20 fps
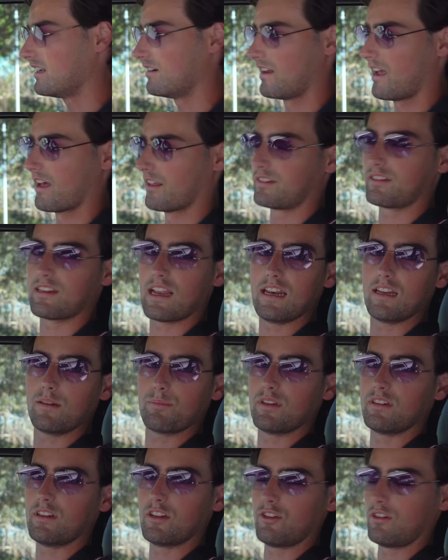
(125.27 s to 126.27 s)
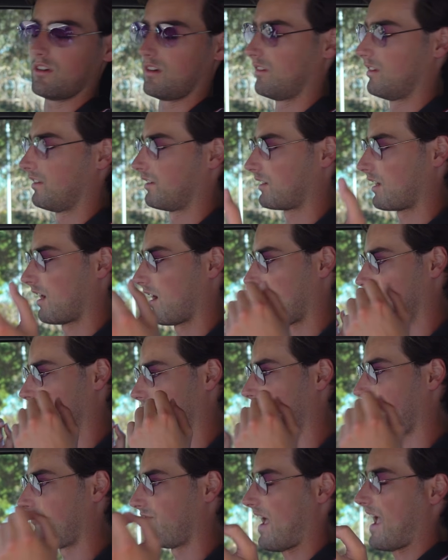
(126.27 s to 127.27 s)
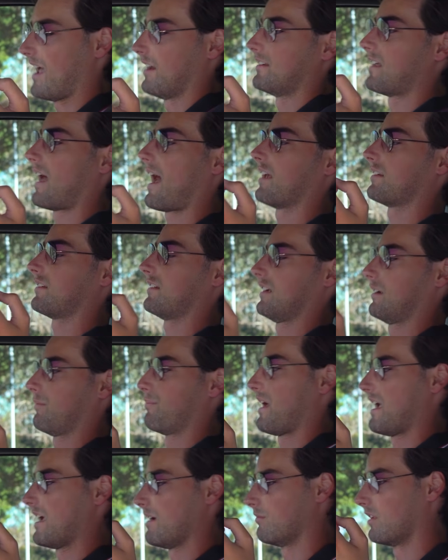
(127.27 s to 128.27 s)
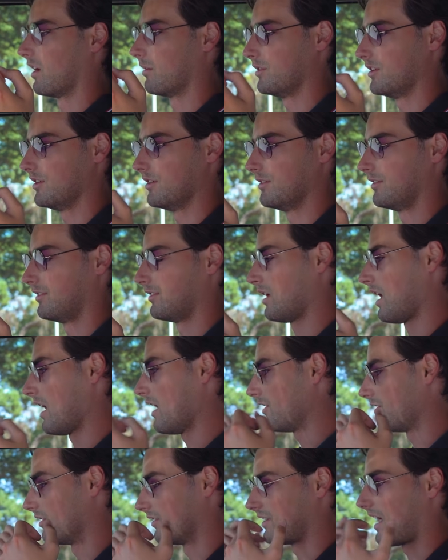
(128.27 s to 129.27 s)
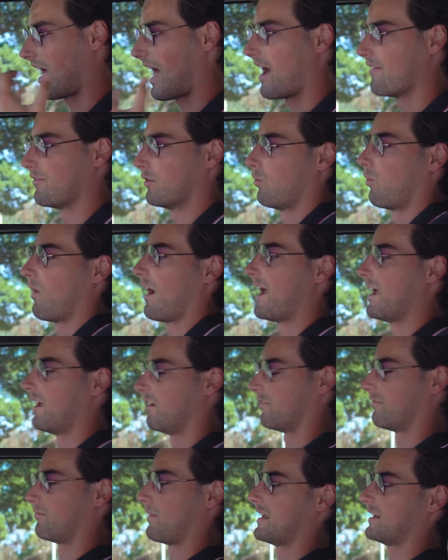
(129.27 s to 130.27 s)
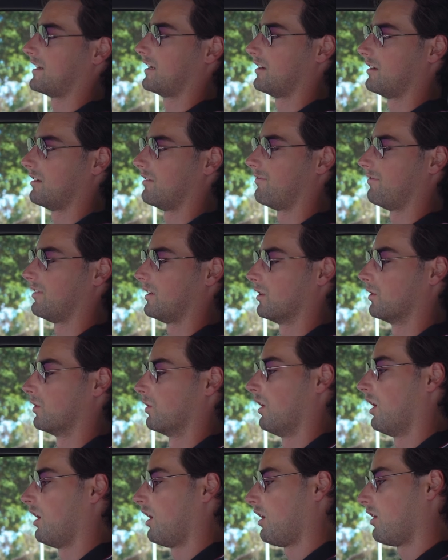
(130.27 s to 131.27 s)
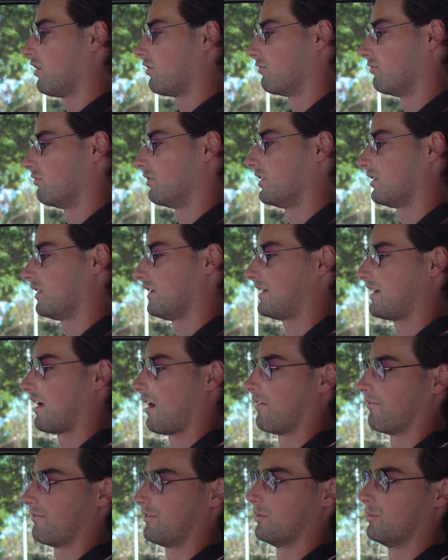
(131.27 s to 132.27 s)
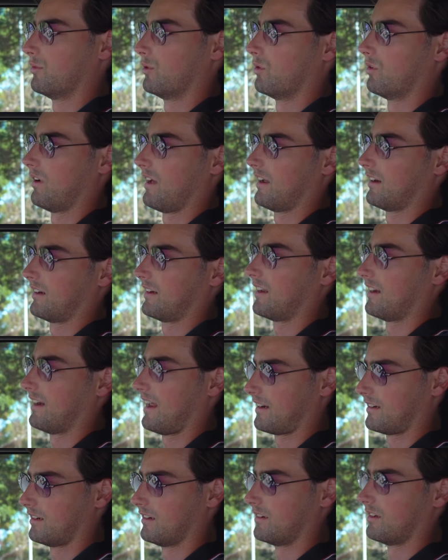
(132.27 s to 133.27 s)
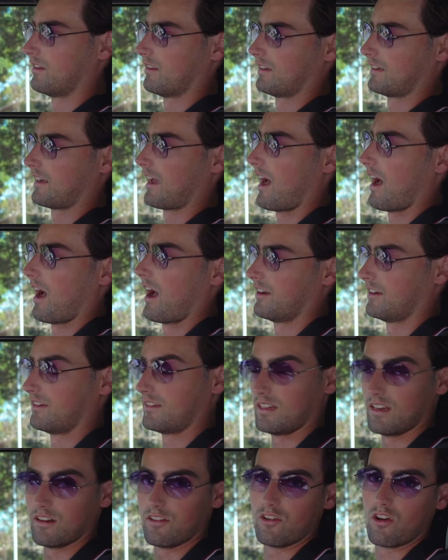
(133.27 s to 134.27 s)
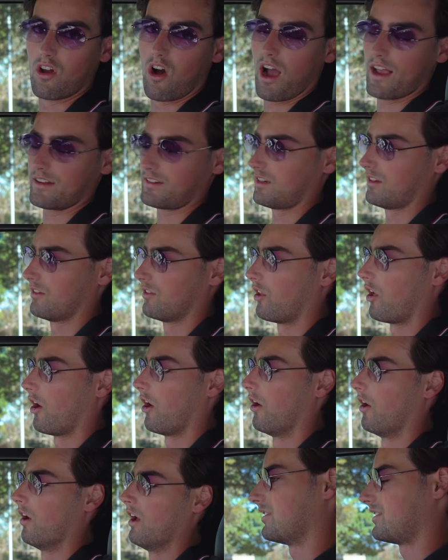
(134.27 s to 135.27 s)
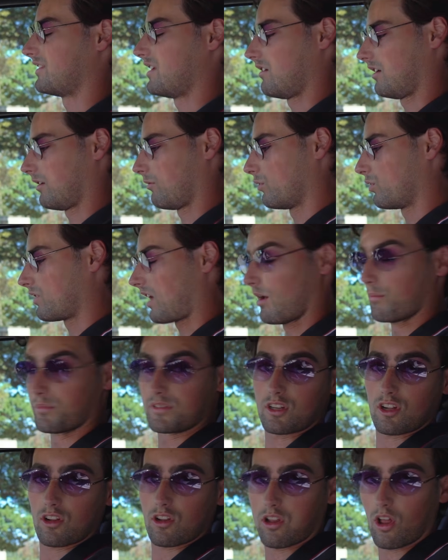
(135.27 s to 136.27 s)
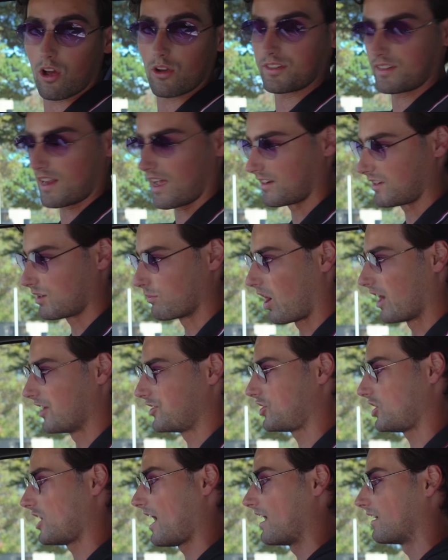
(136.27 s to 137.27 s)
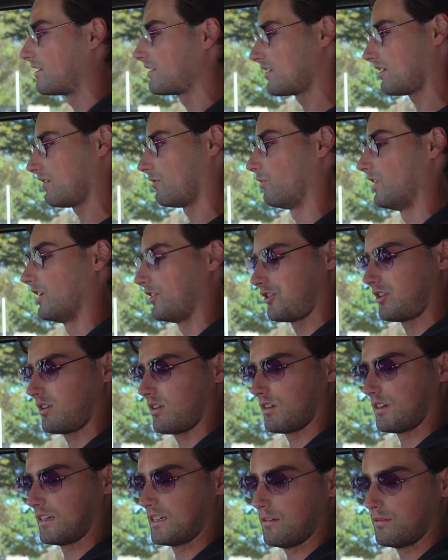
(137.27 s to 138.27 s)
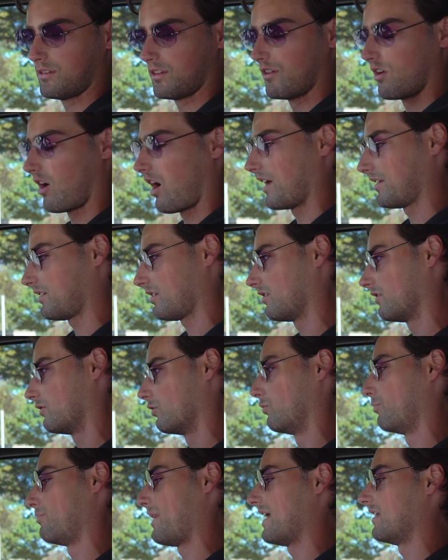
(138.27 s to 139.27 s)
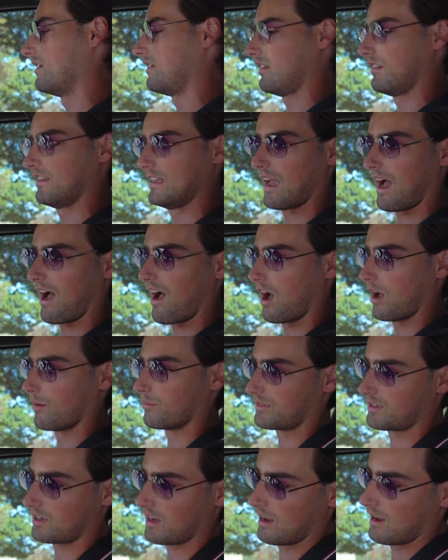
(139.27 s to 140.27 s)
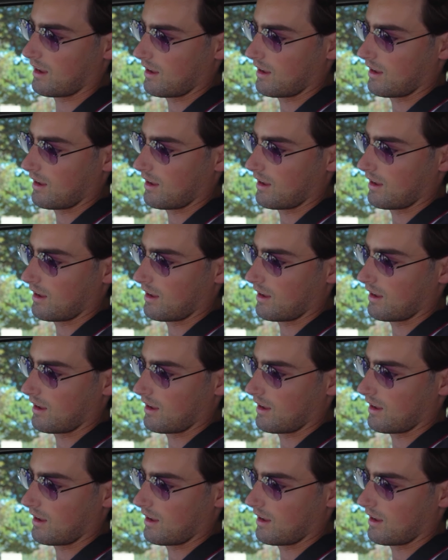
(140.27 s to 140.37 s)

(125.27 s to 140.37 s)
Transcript: Now, the seating position in this car is fantastic. BMWs just have a way of making you feel really comfortable and connected to the car. You sit nice and low. The steering wheel comes close out to my chest, which gives a nice little bend in the arms.